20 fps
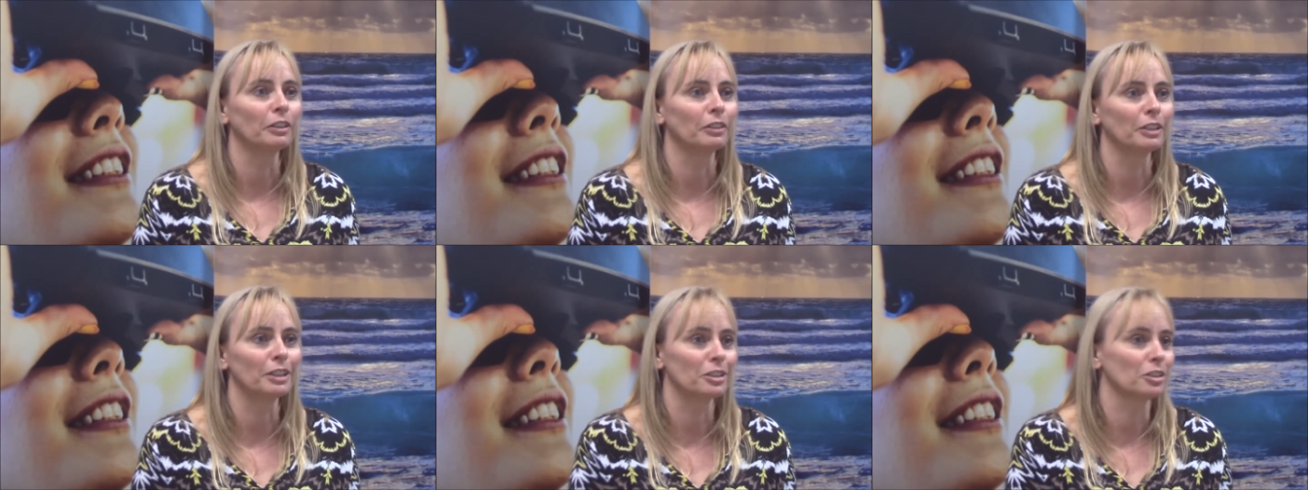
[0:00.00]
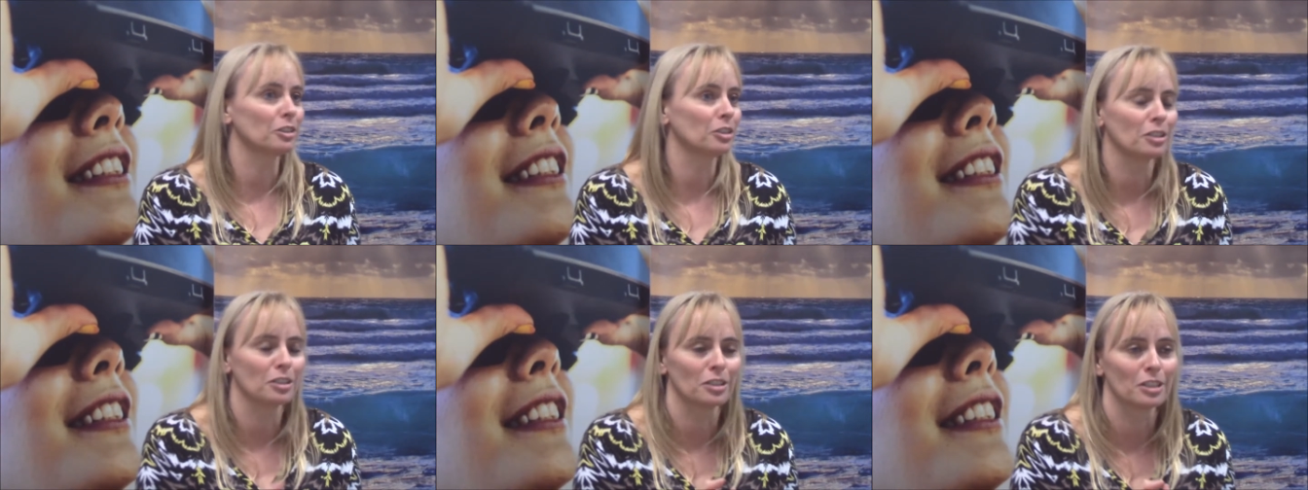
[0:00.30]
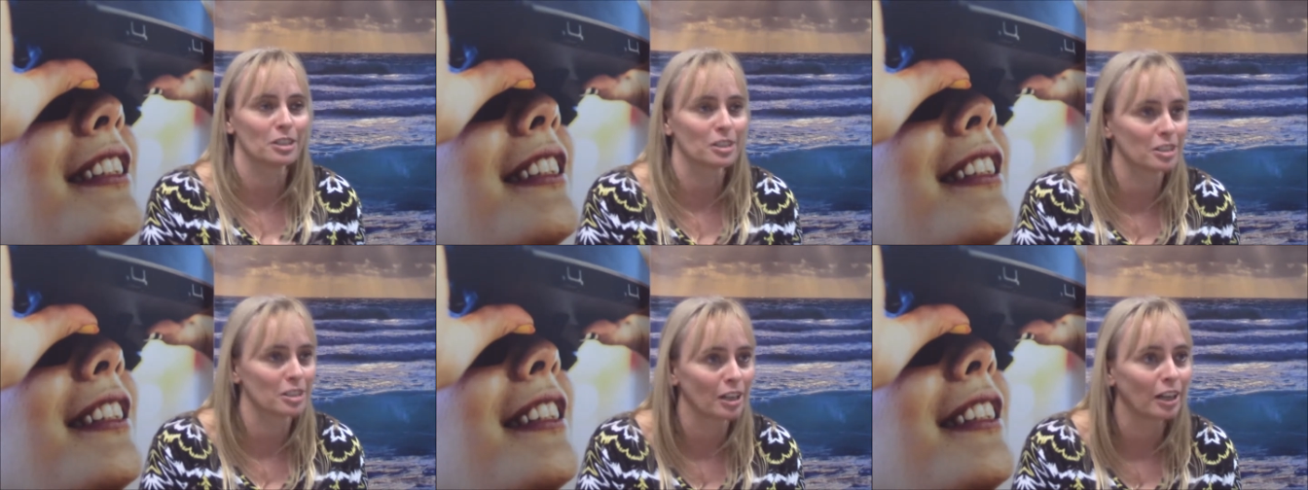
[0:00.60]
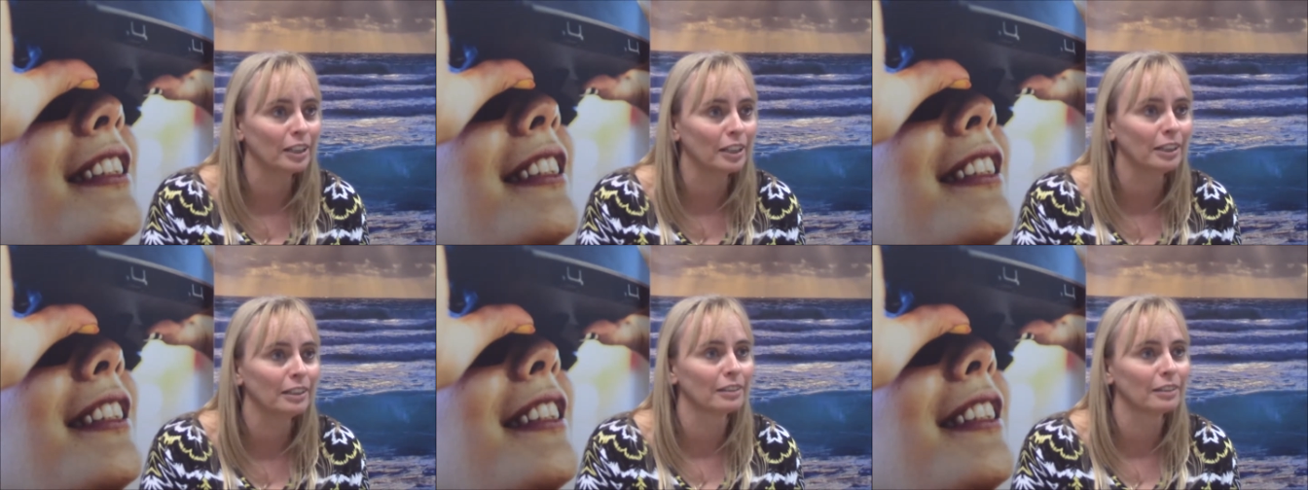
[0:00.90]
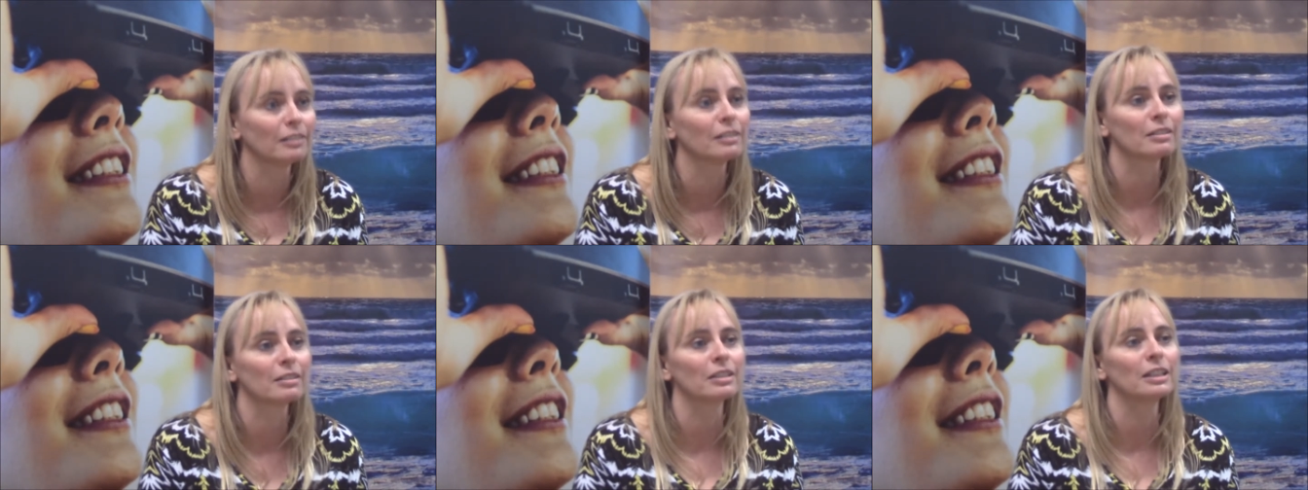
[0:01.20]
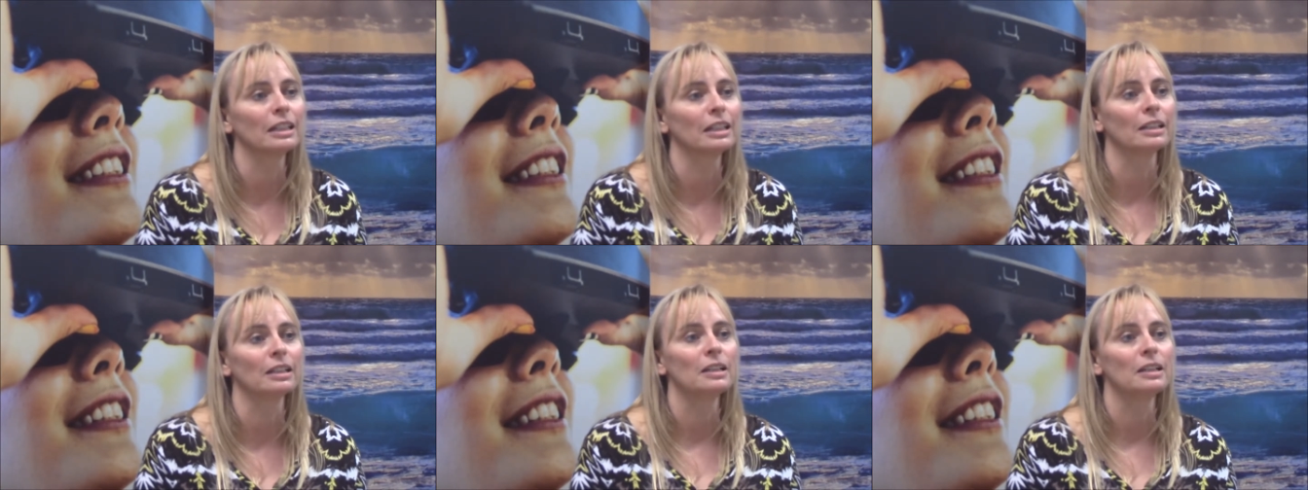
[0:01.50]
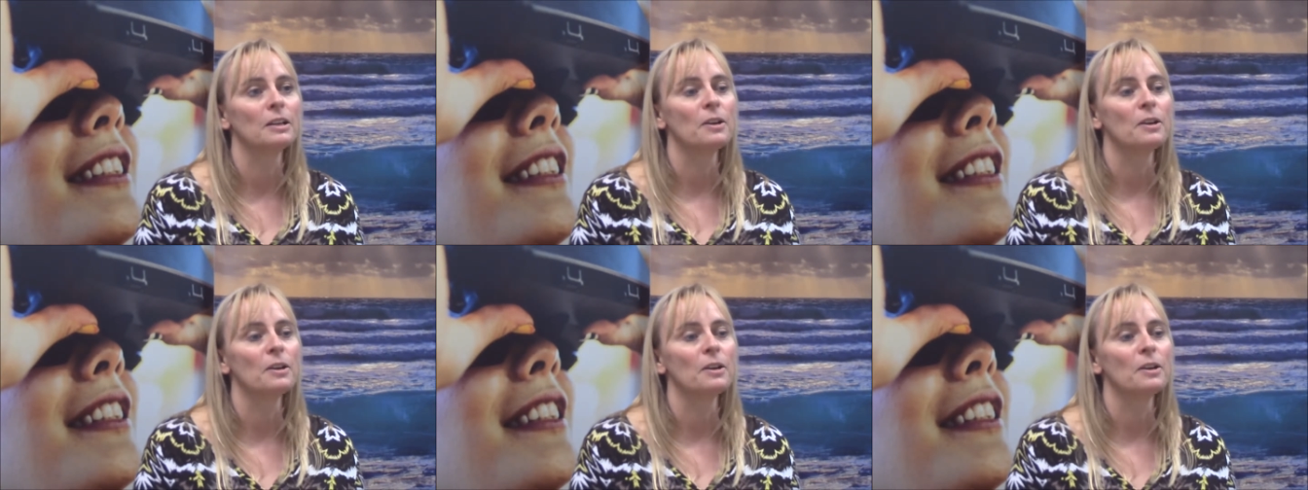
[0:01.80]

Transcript: It's just this tiny little thing.